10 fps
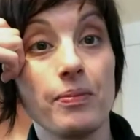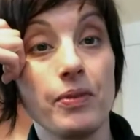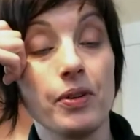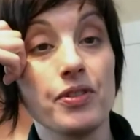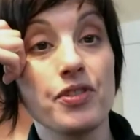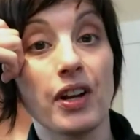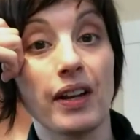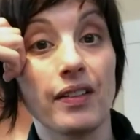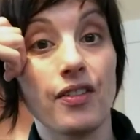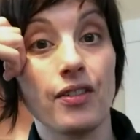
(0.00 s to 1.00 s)
good
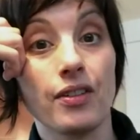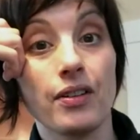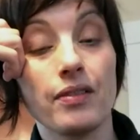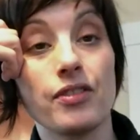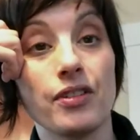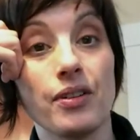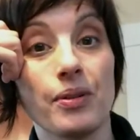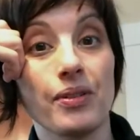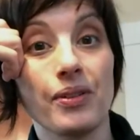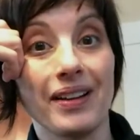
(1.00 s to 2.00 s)
chance to go
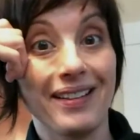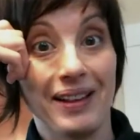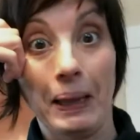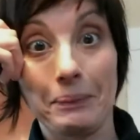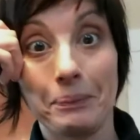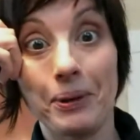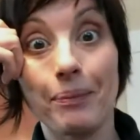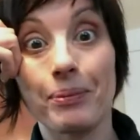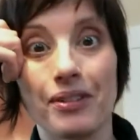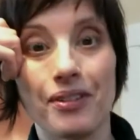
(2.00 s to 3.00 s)
to like Seattle
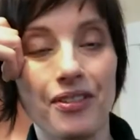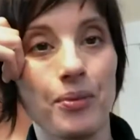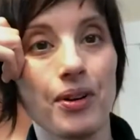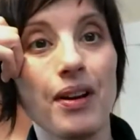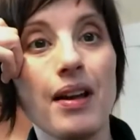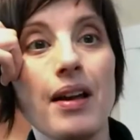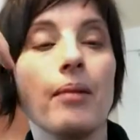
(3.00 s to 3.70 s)
Prep or somewhere,